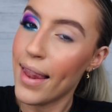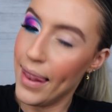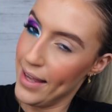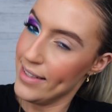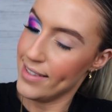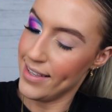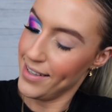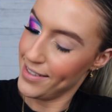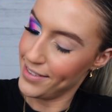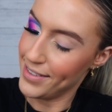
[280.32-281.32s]

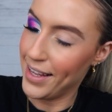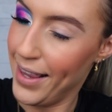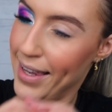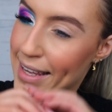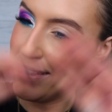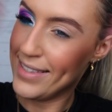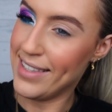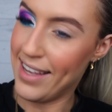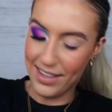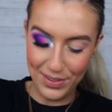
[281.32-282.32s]
Listen,
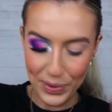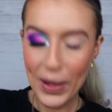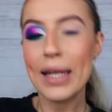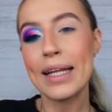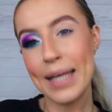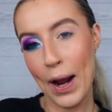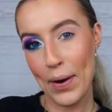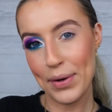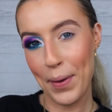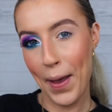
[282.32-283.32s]
we got a little
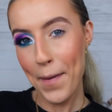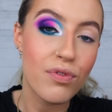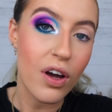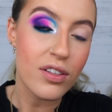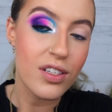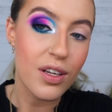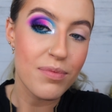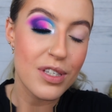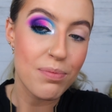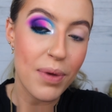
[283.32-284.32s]
carried away. We got some
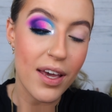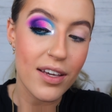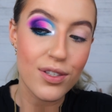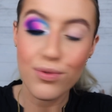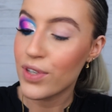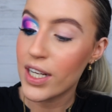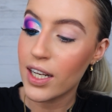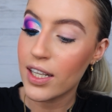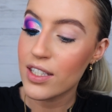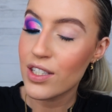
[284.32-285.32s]
space
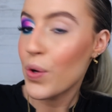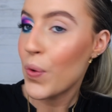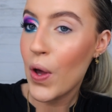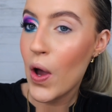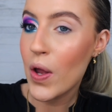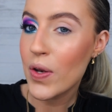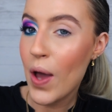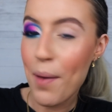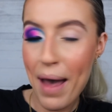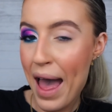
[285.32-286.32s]
realness going on
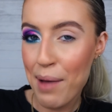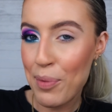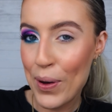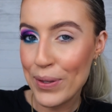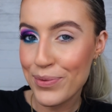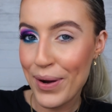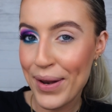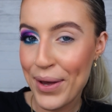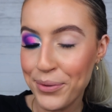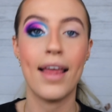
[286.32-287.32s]
my eyeballs right
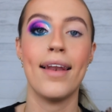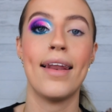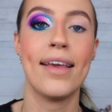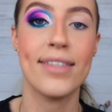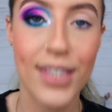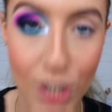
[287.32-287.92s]
now. Let's